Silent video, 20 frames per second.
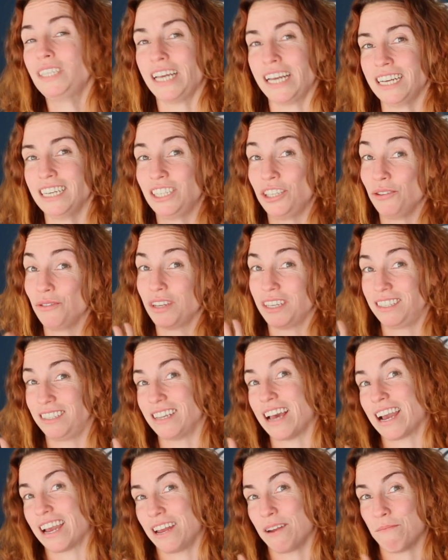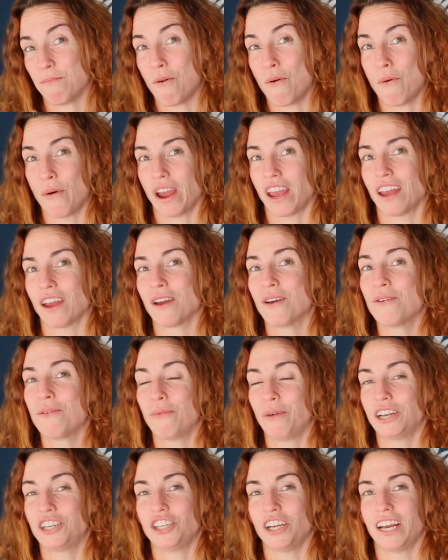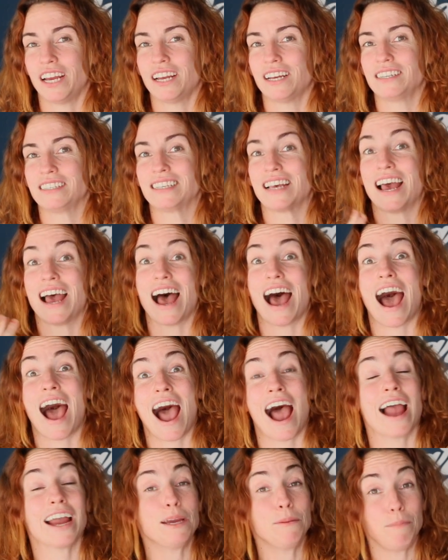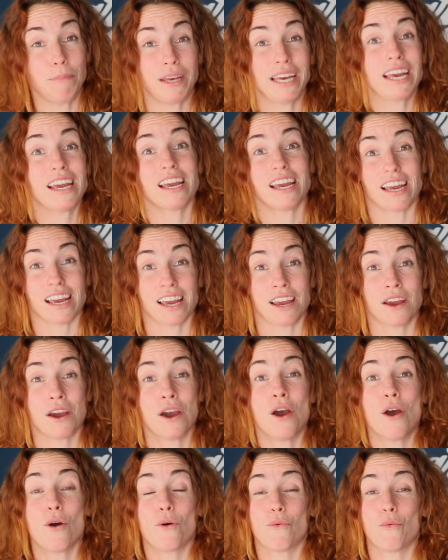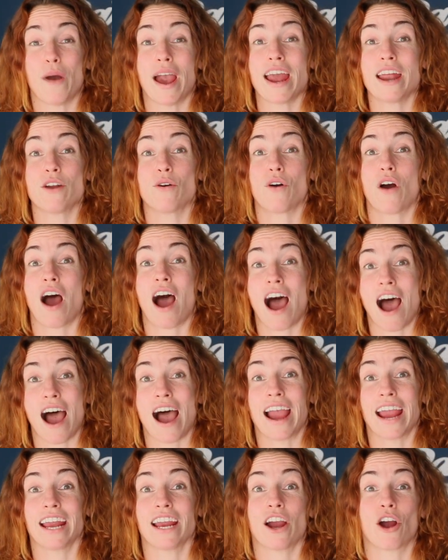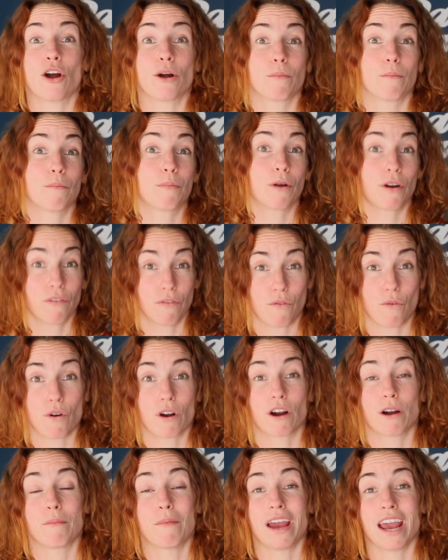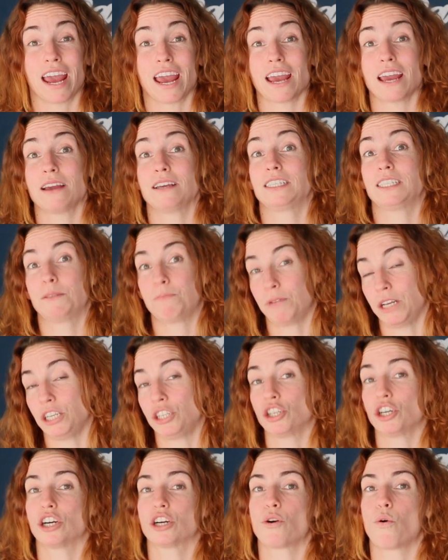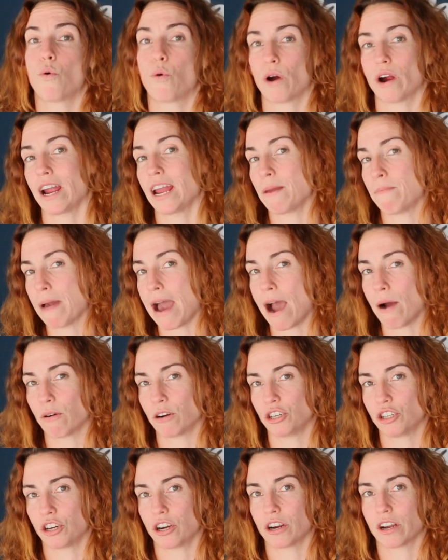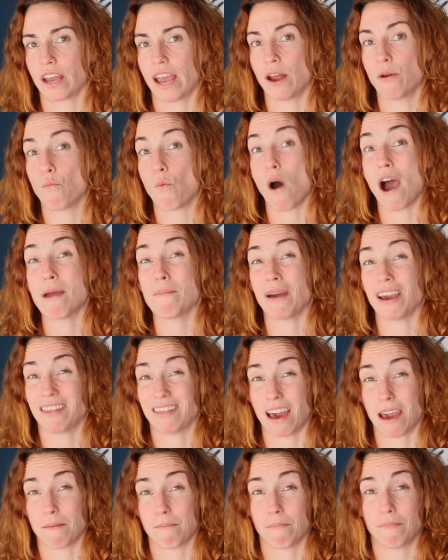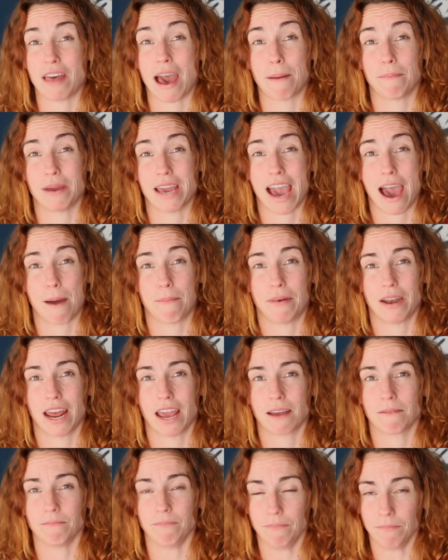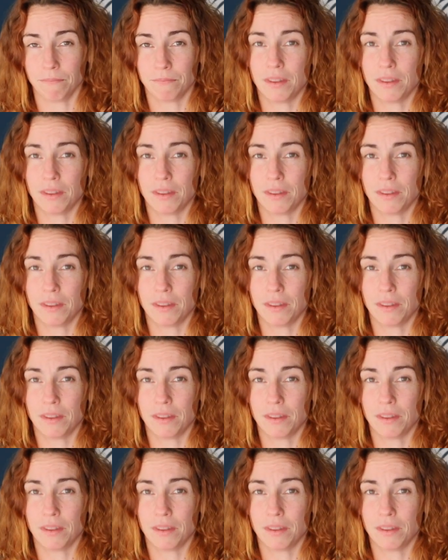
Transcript: into the second point, which is I pee when I perform a split jerk or a power jerk. And why might that be happening?